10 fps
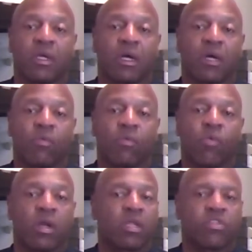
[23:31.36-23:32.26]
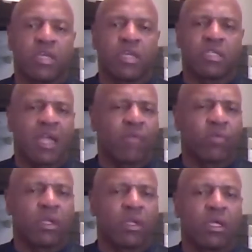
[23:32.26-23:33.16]
One of the things that I
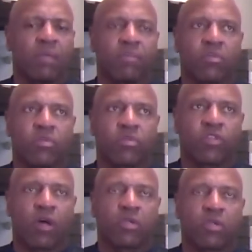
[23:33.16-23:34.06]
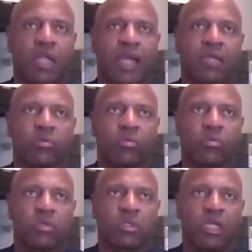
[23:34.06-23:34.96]
really thought that I
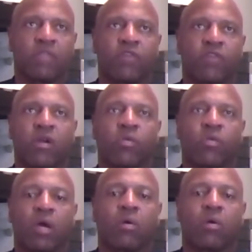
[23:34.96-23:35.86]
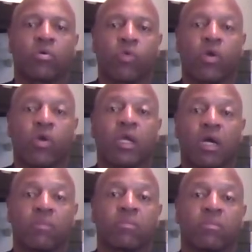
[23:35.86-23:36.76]
did very well growing
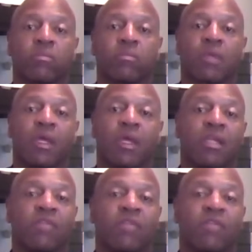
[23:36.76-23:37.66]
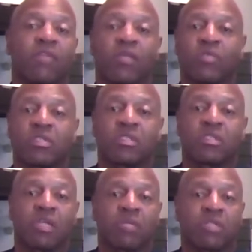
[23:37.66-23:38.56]
up, and even at
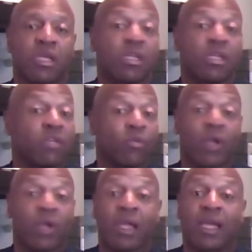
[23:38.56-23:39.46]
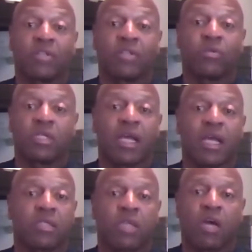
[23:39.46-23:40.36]
Winston-Salem State, and even when I got to the
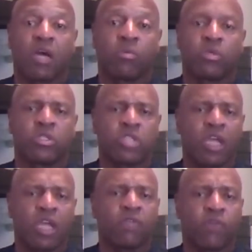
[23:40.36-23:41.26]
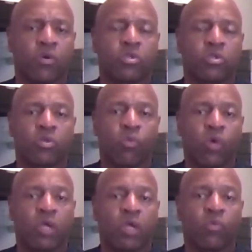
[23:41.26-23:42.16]
Dallas Cowboys, is staying focused on what
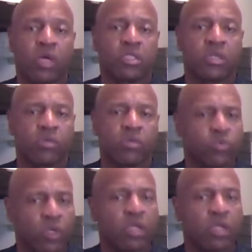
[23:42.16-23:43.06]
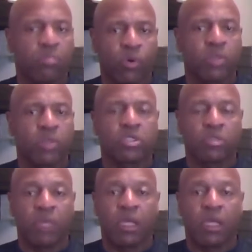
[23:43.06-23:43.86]
it was that was really important to me,